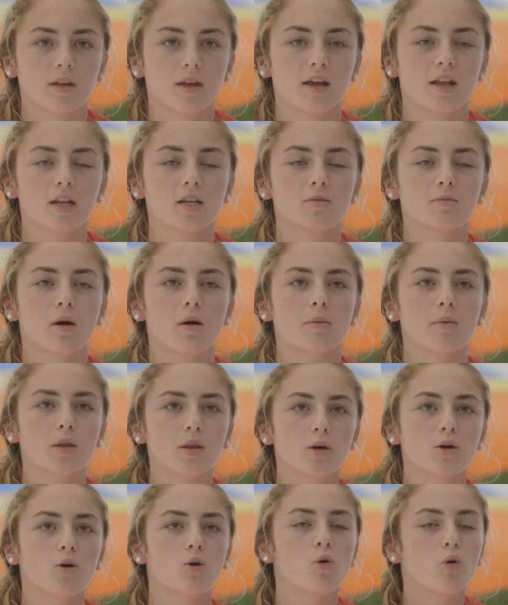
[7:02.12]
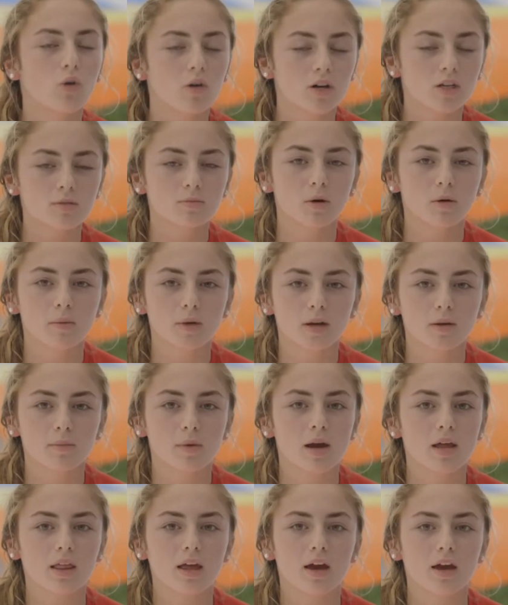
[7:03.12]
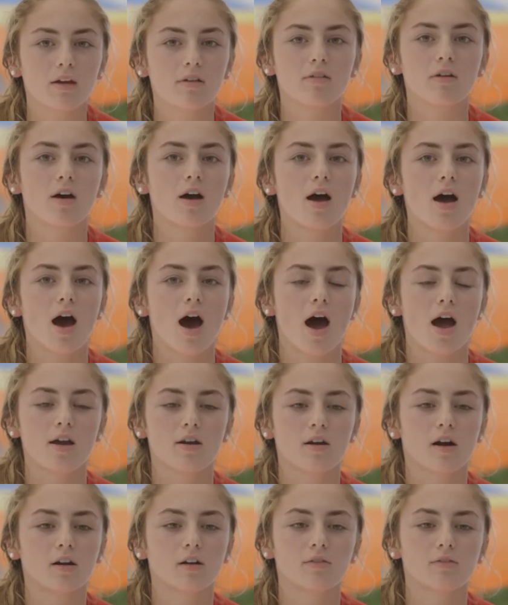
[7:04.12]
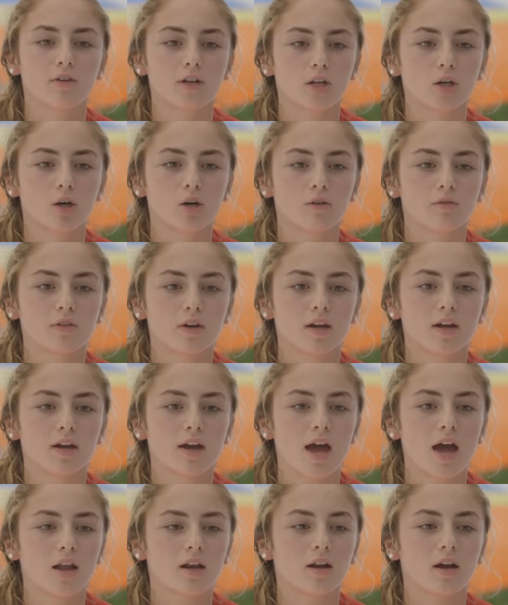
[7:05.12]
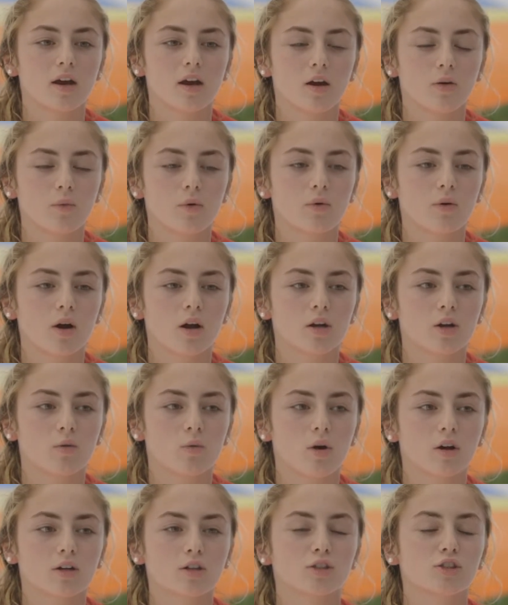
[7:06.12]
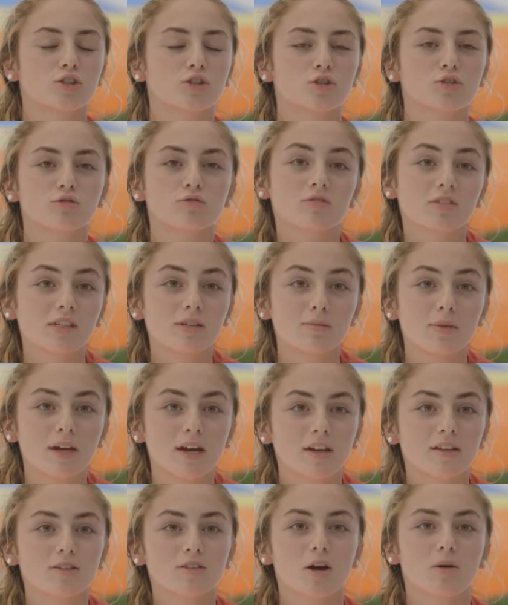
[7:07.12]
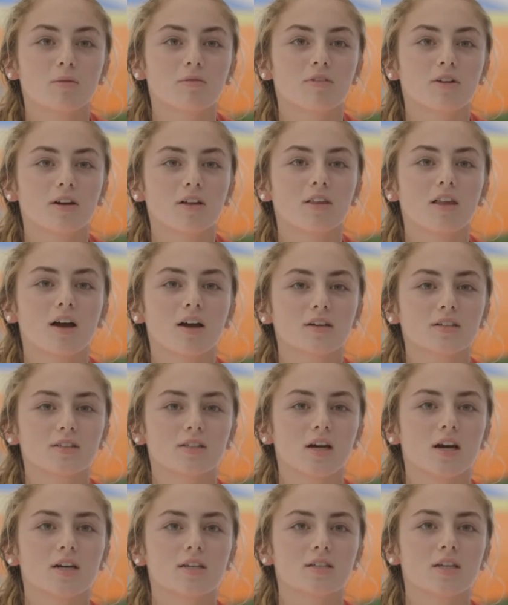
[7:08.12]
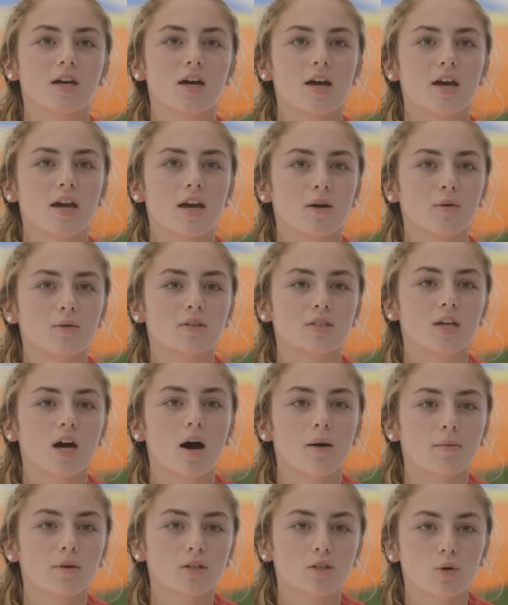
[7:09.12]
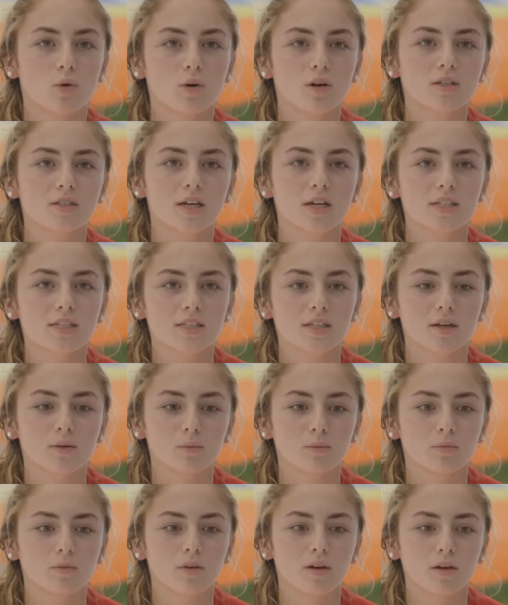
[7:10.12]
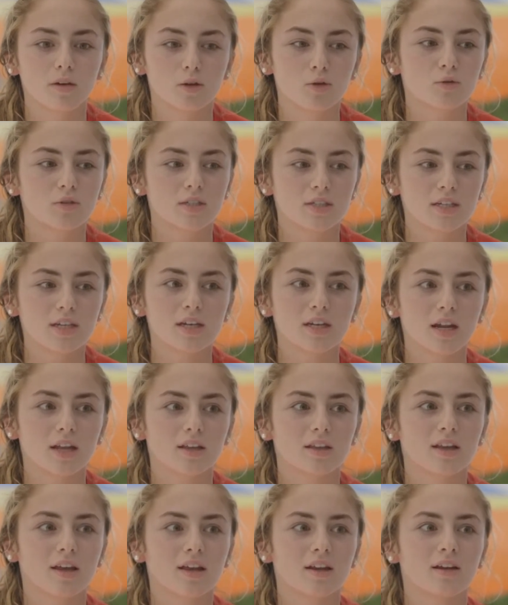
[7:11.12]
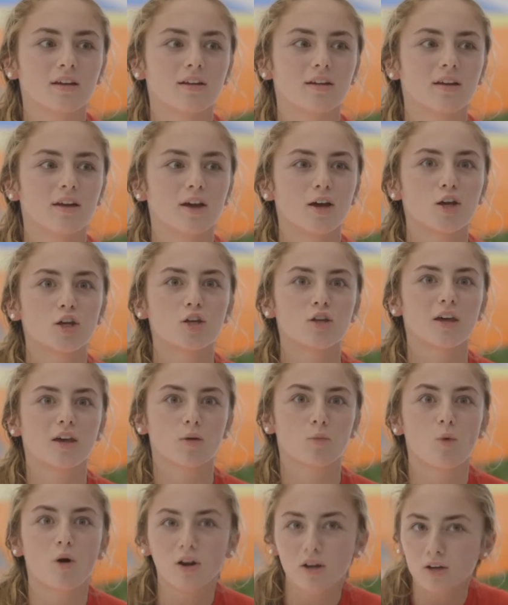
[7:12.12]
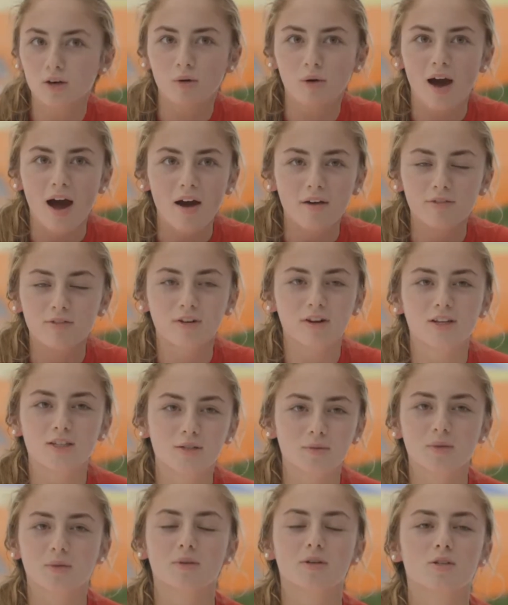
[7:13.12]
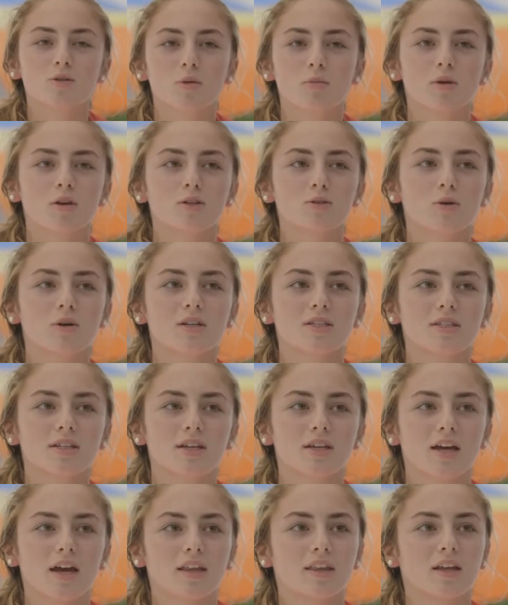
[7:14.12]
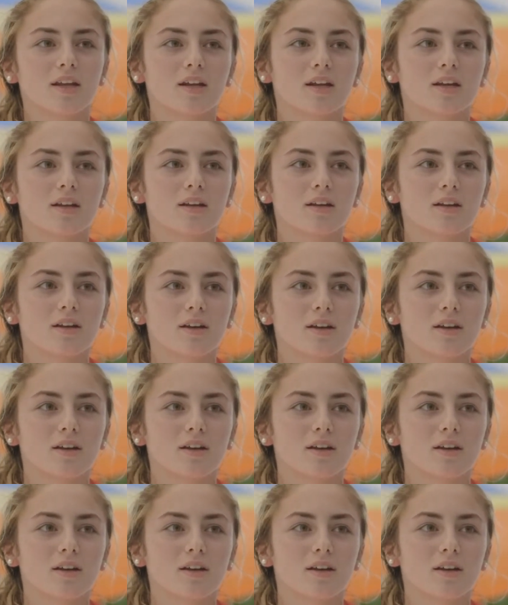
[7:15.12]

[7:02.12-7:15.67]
It is probably the coolest moment of my life. I got a video of it, and we were underwater screaming at the top of our lungs because it was coming towards us, and then you see it, and then you want to go after it, so we were swimming towards it, and then it